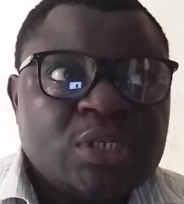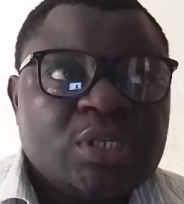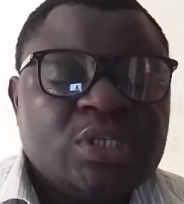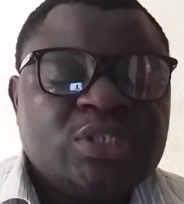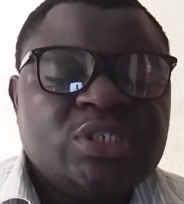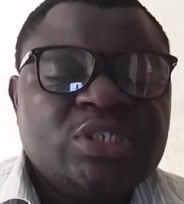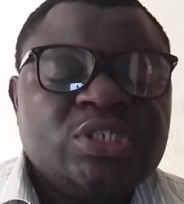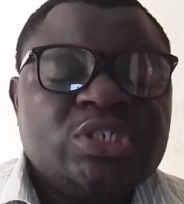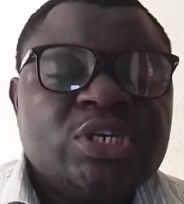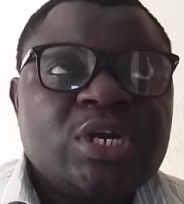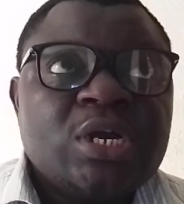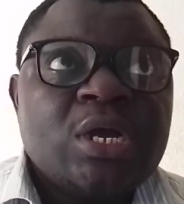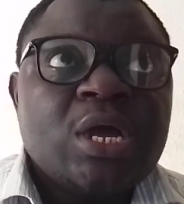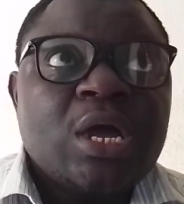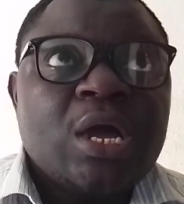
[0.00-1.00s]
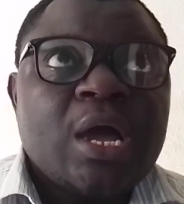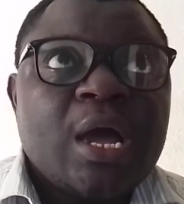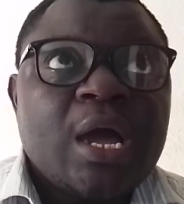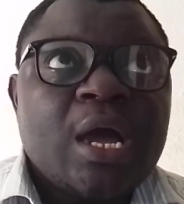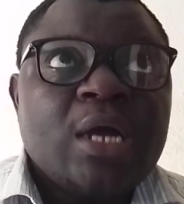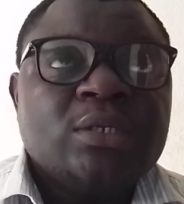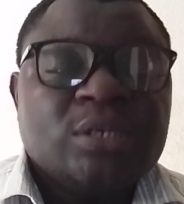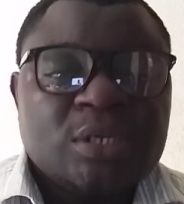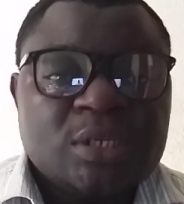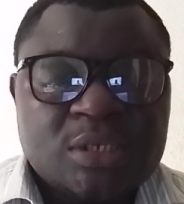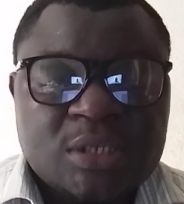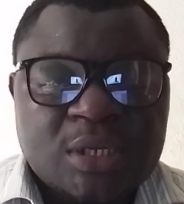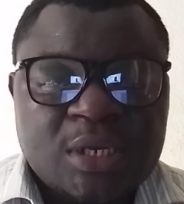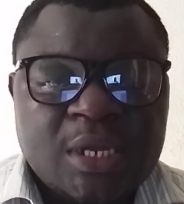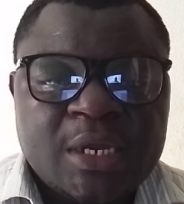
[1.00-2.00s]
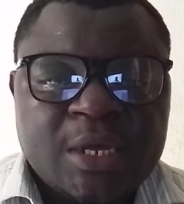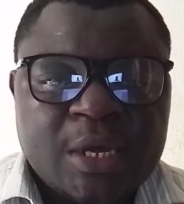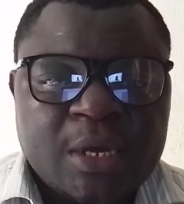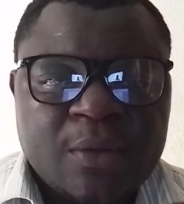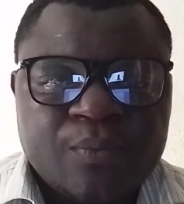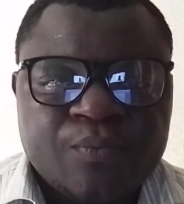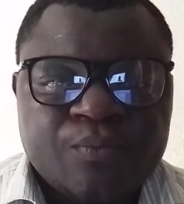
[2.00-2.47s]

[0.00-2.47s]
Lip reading: the teacher and the learner.